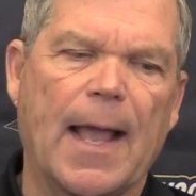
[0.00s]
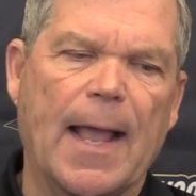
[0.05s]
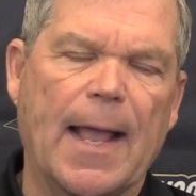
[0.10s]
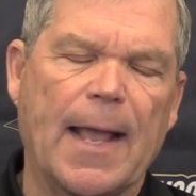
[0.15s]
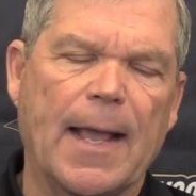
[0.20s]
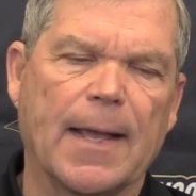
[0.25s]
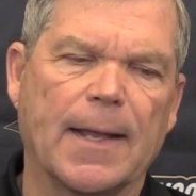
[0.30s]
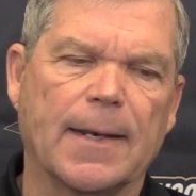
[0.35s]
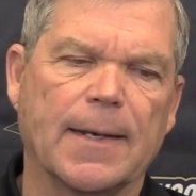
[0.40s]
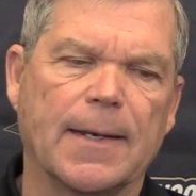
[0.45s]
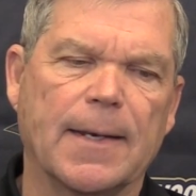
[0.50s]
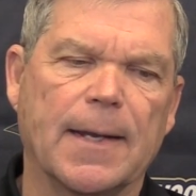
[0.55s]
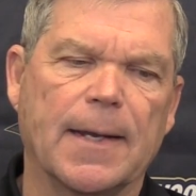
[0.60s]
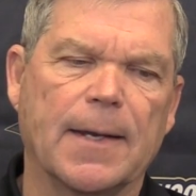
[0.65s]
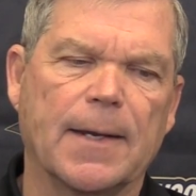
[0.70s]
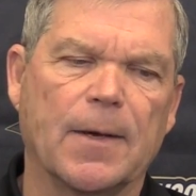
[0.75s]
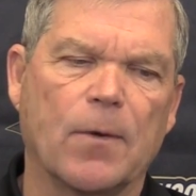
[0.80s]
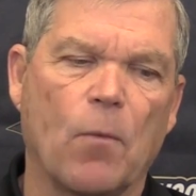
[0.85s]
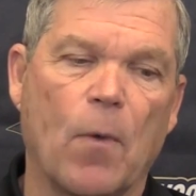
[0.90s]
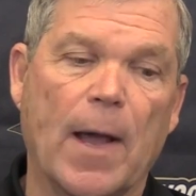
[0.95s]
And
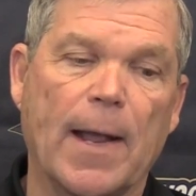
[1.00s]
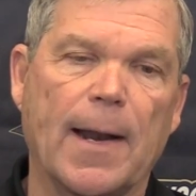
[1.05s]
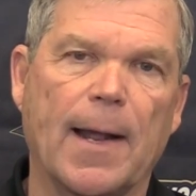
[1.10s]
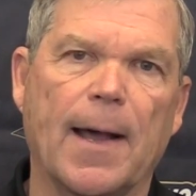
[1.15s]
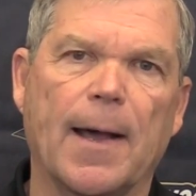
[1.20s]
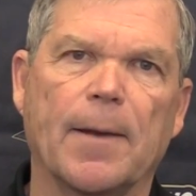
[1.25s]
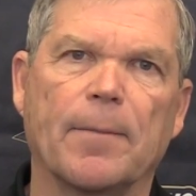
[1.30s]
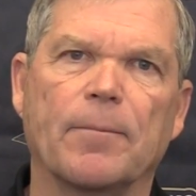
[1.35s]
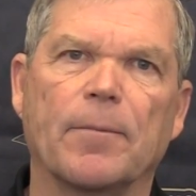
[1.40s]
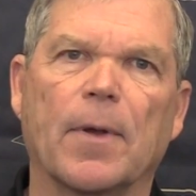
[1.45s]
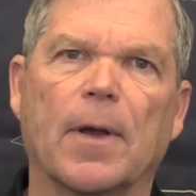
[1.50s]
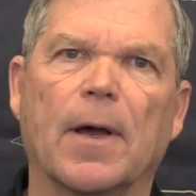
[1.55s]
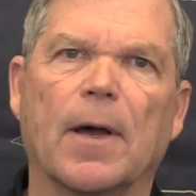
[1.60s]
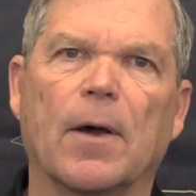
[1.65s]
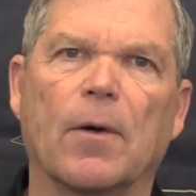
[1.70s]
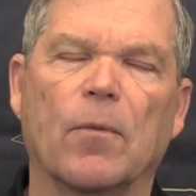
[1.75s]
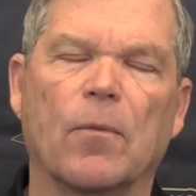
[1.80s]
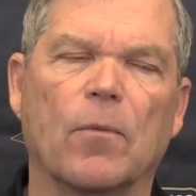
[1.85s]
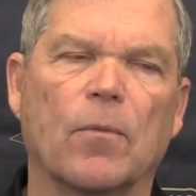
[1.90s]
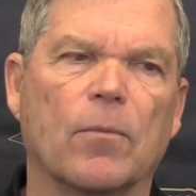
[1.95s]
why
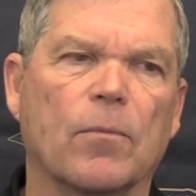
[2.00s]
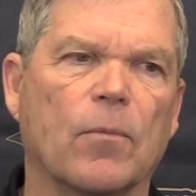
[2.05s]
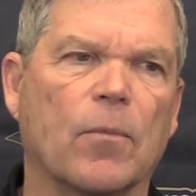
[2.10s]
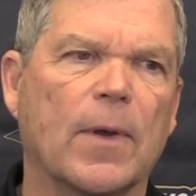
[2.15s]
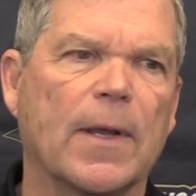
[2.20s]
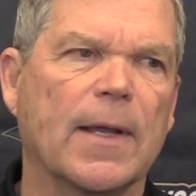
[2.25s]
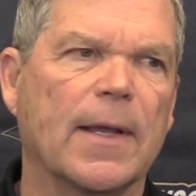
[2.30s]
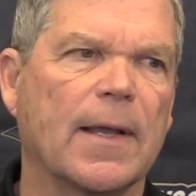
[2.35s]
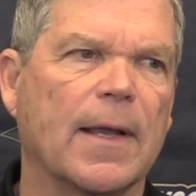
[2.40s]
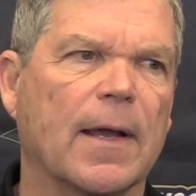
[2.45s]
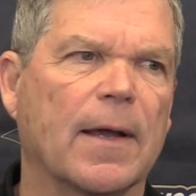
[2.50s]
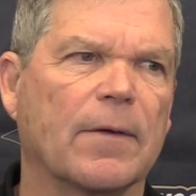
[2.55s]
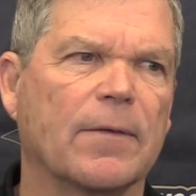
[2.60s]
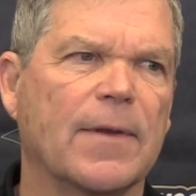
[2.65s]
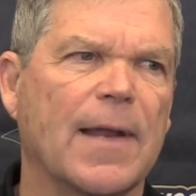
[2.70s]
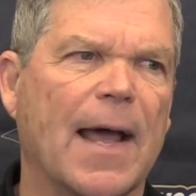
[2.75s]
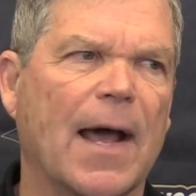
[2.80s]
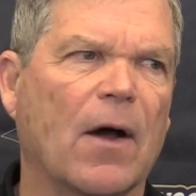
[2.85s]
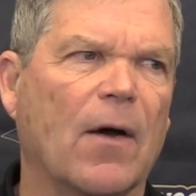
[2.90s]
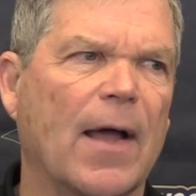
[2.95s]
not? We
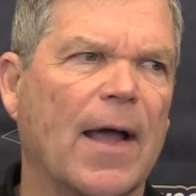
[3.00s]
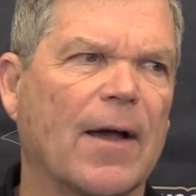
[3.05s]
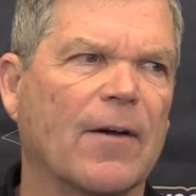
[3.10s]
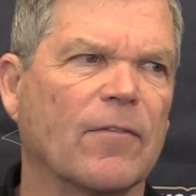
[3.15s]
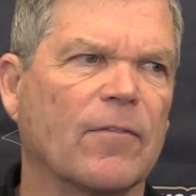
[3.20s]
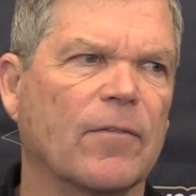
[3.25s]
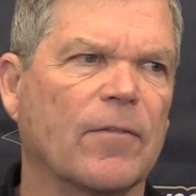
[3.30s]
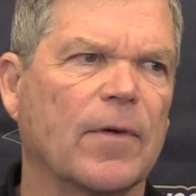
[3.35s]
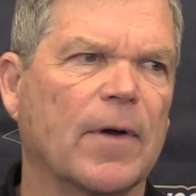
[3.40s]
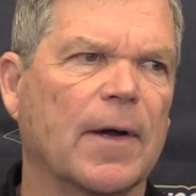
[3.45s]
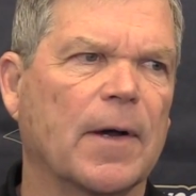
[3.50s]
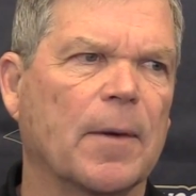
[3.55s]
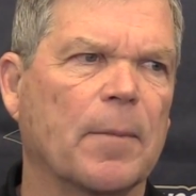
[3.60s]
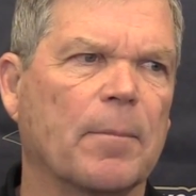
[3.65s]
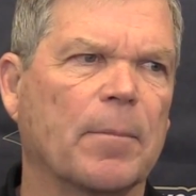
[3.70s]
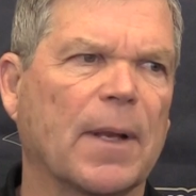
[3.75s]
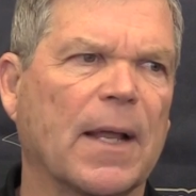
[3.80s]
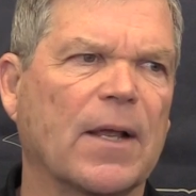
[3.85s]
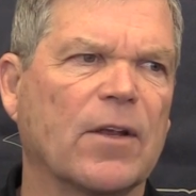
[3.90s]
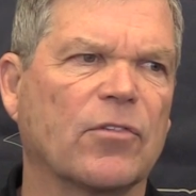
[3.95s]
now
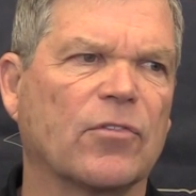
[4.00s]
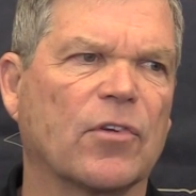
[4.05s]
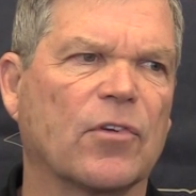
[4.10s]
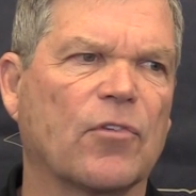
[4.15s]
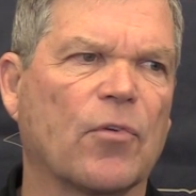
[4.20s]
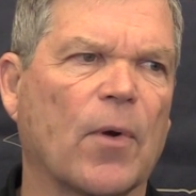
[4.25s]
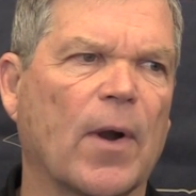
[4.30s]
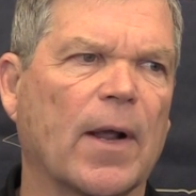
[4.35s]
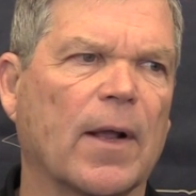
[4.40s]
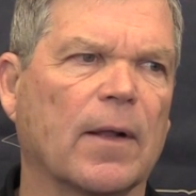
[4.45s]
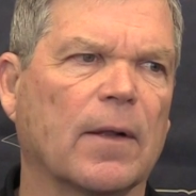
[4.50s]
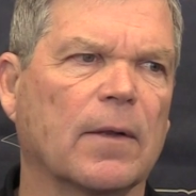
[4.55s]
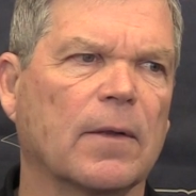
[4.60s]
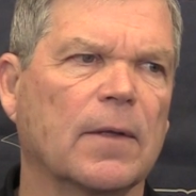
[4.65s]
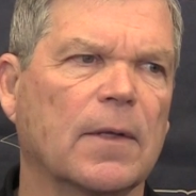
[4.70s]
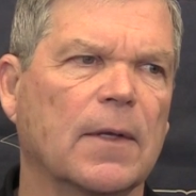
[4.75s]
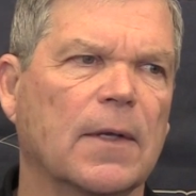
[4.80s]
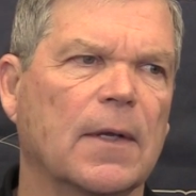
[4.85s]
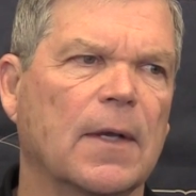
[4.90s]
have blazed a trail.